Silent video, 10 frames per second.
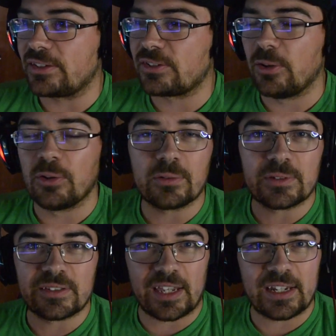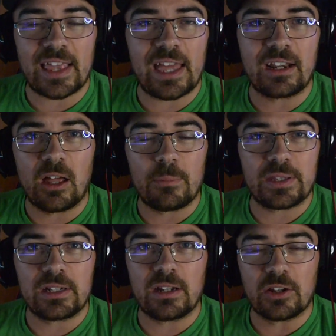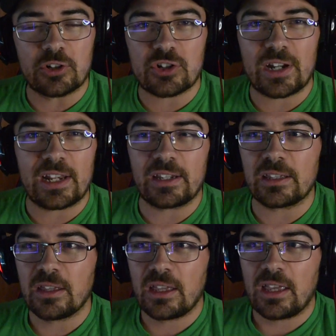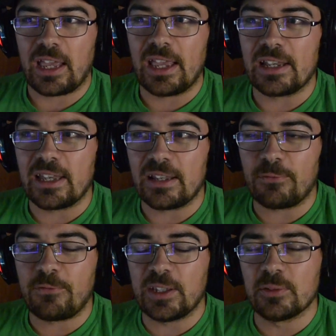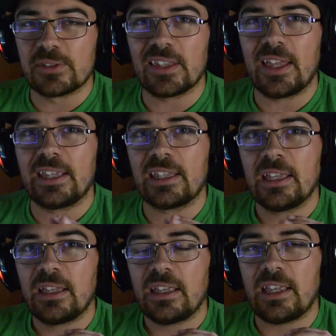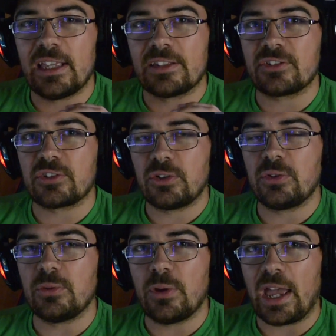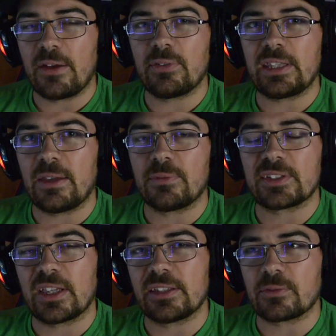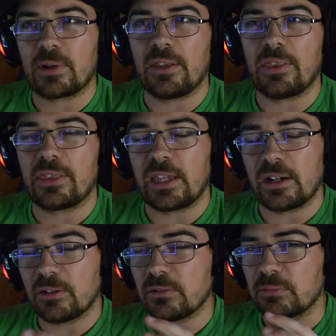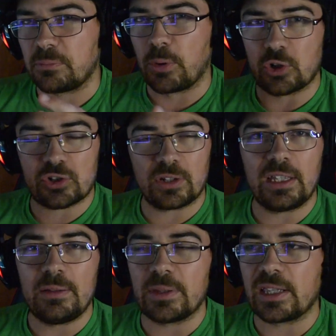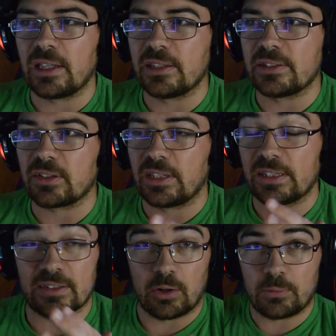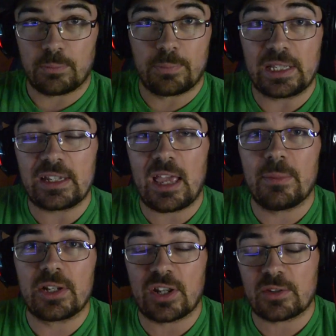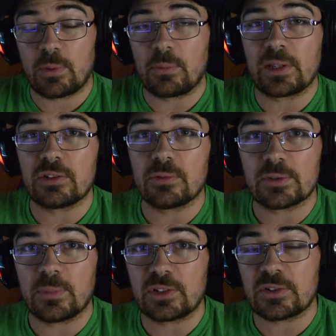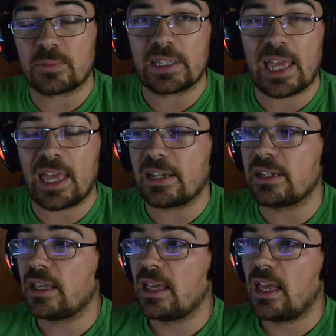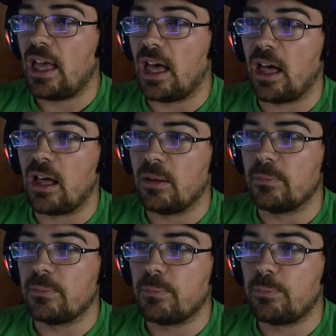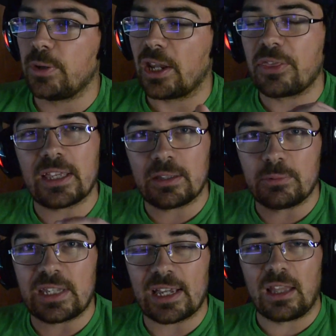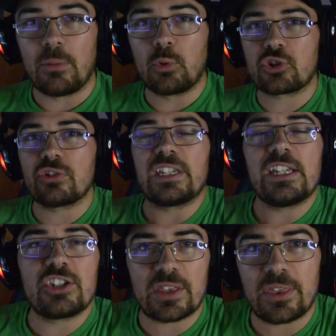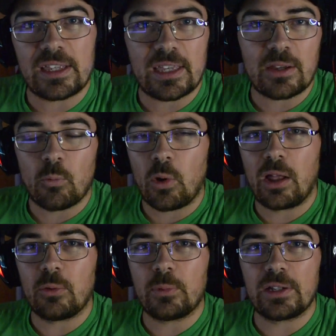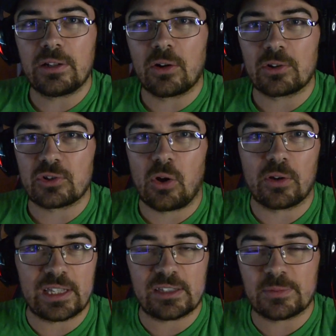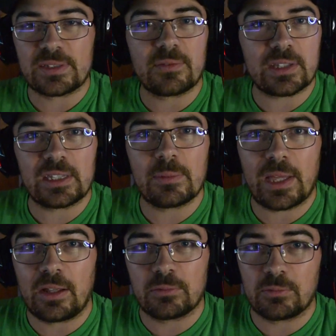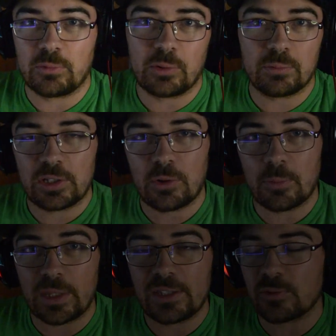So setting that up and understanding, it feels like it's too heavily emphasized around there, personally, because it's our big damage. That's where we can do as much as we can. But I think it would take a lot more strategic thinking while we are talking specifically about, well, you know, the